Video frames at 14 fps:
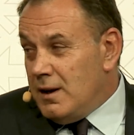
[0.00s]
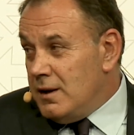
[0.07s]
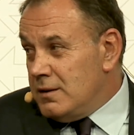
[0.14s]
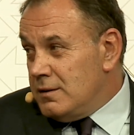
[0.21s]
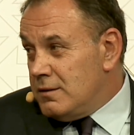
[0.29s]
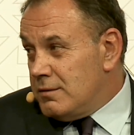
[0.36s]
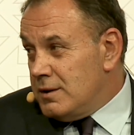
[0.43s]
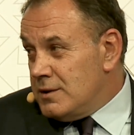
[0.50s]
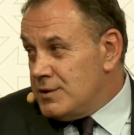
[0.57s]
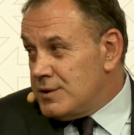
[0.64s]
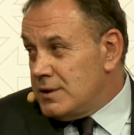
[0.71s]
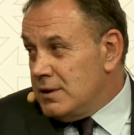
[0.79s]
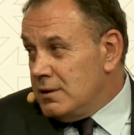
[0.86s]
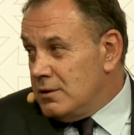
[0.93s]

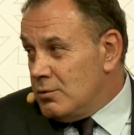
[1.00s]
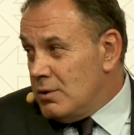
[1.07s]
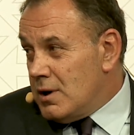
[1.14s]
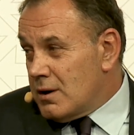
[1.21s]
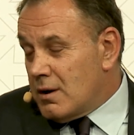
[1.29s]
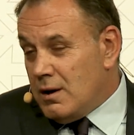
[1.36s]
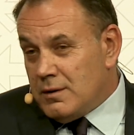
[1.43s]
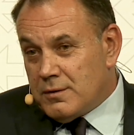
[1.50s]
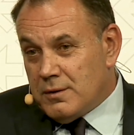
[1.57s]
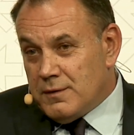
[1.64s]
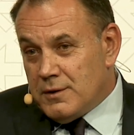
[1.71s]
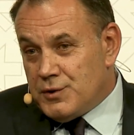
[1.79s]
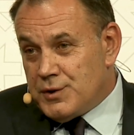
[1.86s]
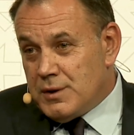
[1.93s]
entries into our country
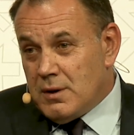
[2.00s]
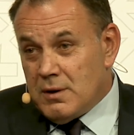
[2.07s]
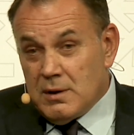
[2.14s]
this year.